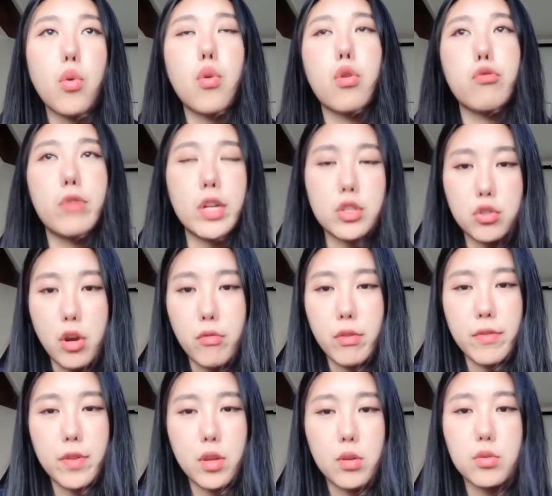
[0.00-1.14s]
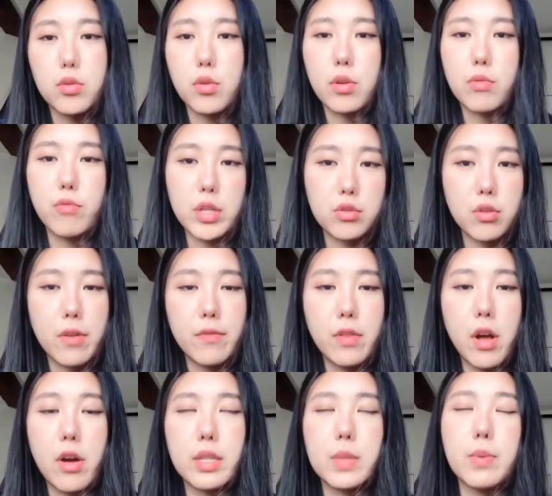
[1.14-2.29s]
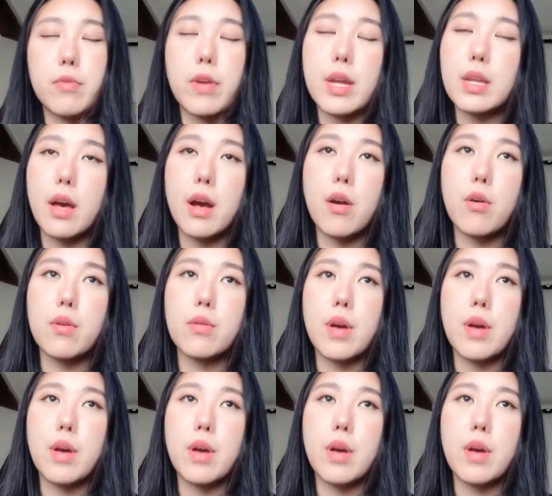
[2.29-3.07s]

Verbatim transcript: or restaurant reviews or restaurant vlogs but right now